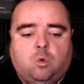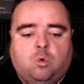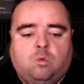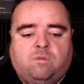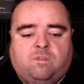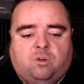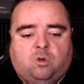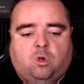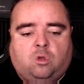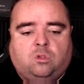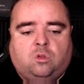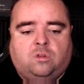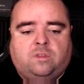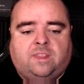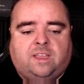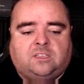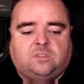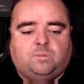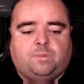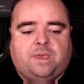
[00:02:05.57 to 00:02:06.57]
overall on
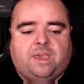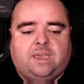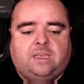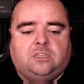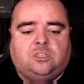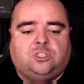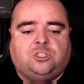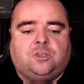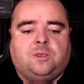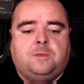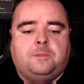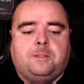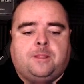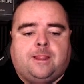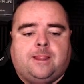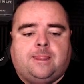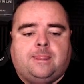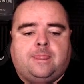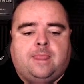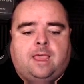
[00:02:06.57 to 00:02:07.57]
this page.
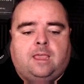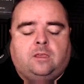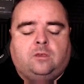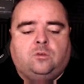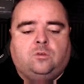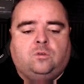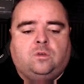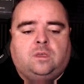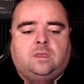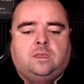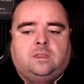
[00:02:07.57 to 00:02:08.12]
Now,